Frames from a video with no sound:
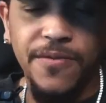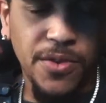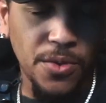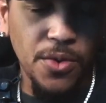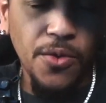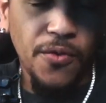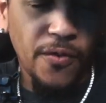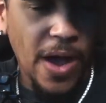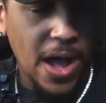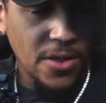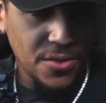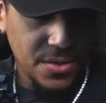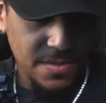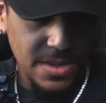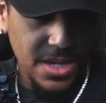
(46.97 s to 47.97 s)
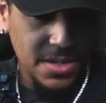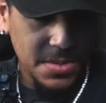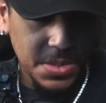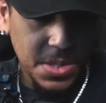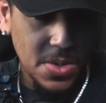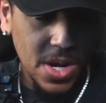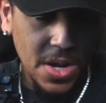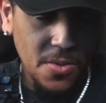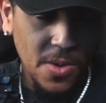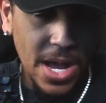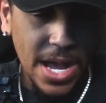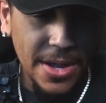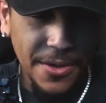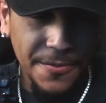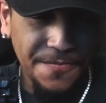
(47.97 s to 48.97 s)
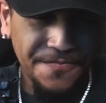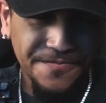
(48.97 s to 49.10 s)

you who followed me for a while,